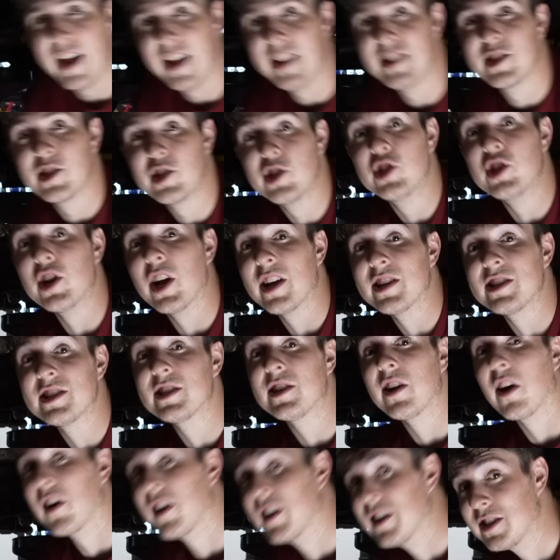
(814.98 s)
It's just
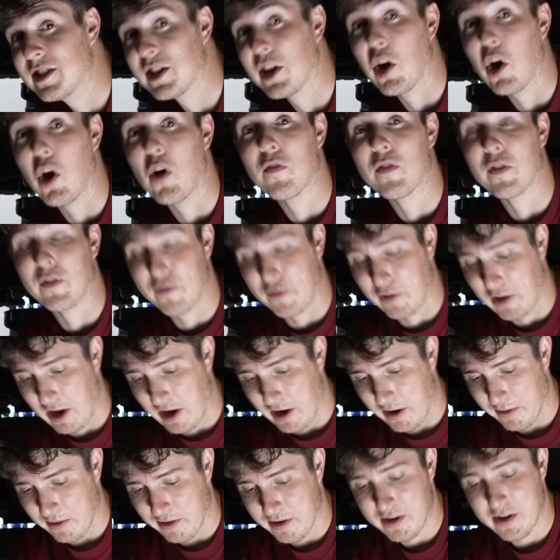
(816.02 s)
starting to
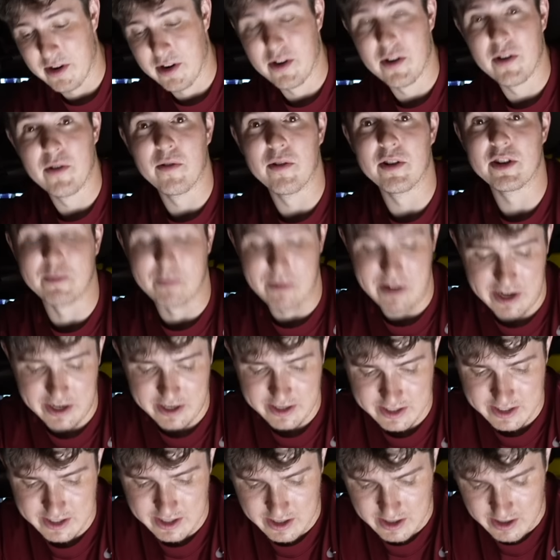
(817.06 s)
overflow, which
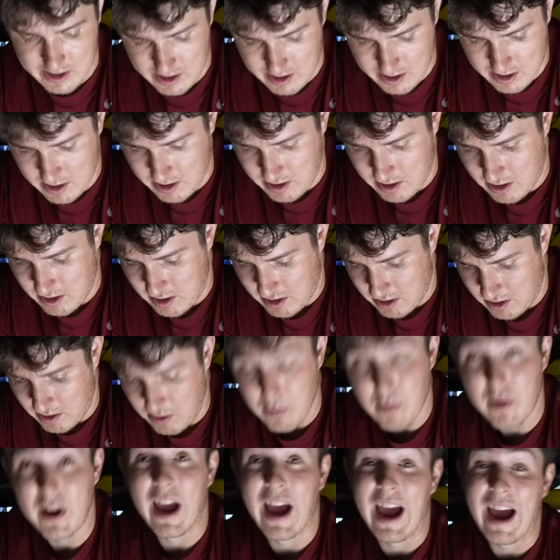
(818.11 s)
means
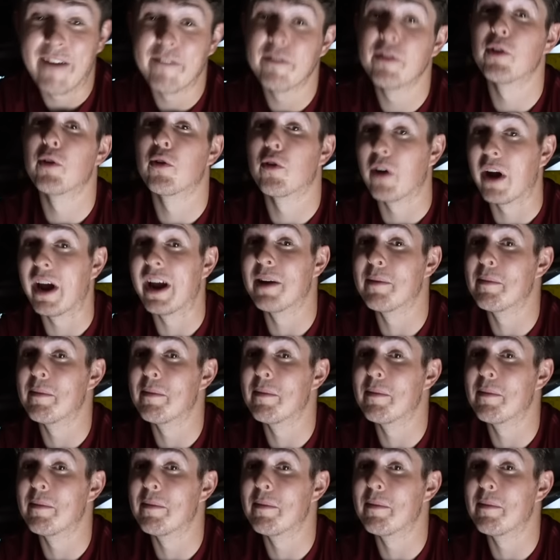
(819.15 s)
we have the right